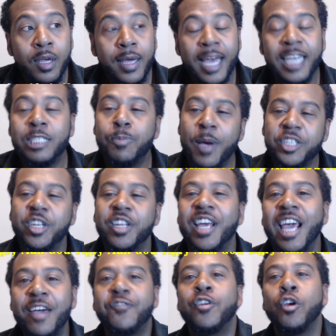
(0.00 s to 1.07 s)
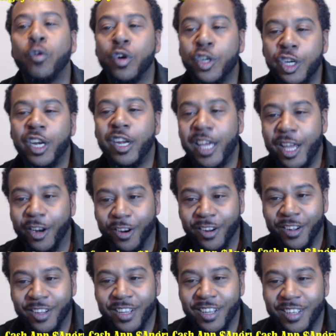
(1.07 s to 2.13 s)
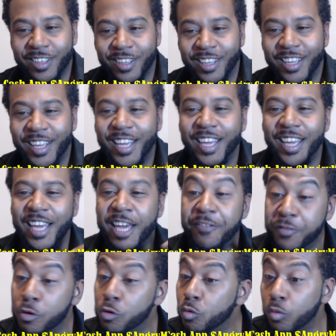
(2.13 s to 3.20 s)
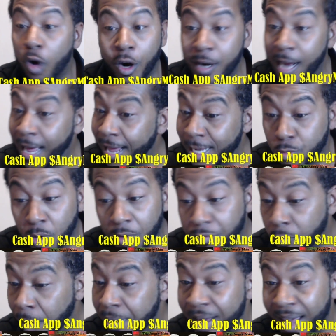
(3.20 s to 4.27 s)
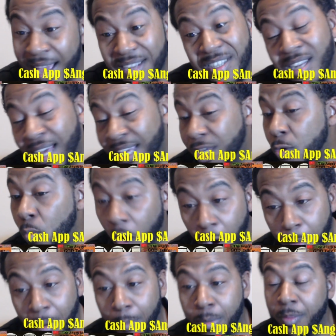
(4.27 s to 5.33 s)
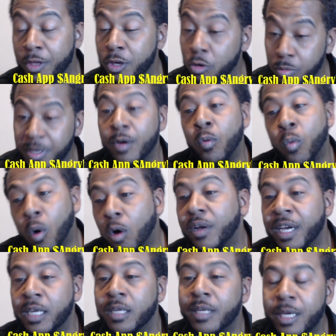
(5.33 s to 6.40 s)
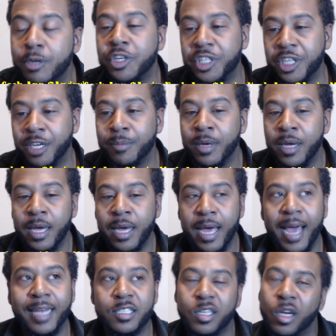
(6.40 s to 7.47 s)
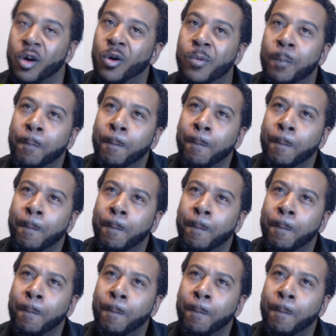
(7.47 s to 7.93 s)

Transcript: especially if you're a good leader. If you are not as rough around the edges like you are, my brother, you need work and leadership. And so